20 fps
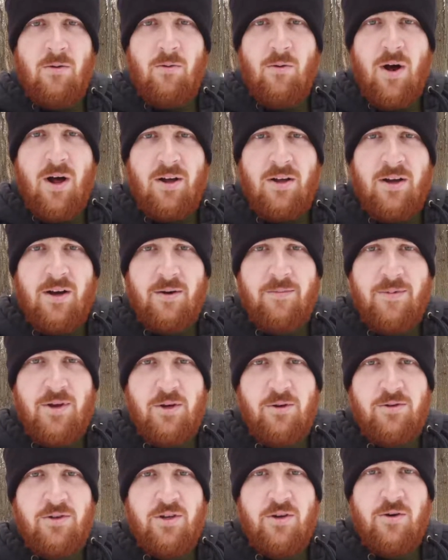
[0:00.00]
Welcome
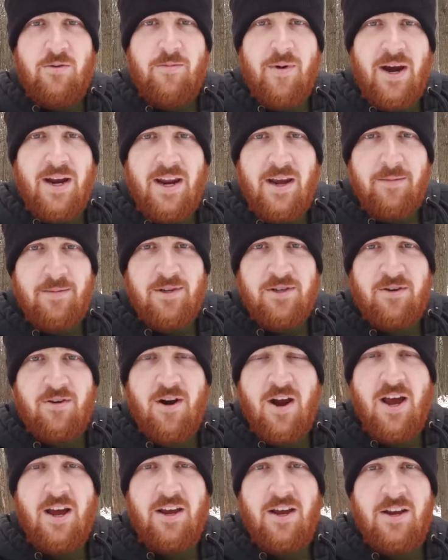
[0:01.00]
YouTube, my name is
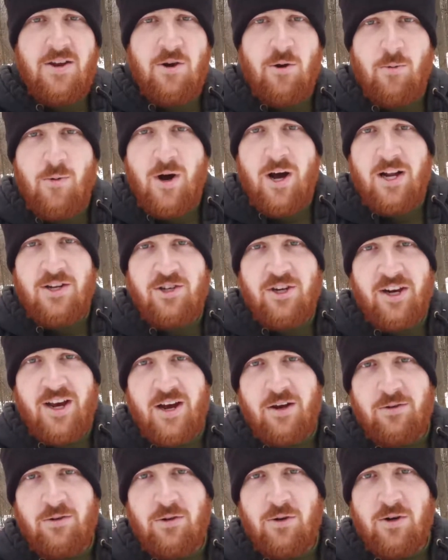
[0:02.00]
Craig and you're watching
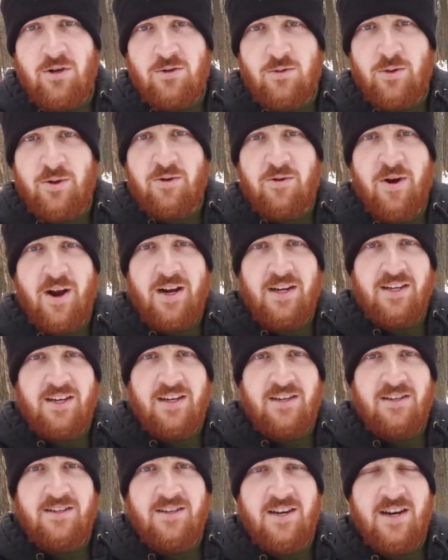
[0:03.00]
Outdoors with Craig
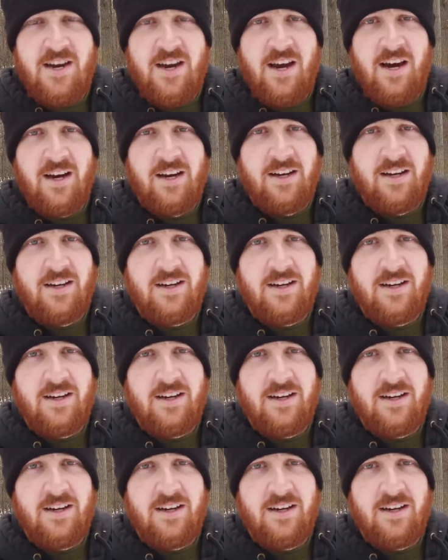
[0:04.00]
DZ.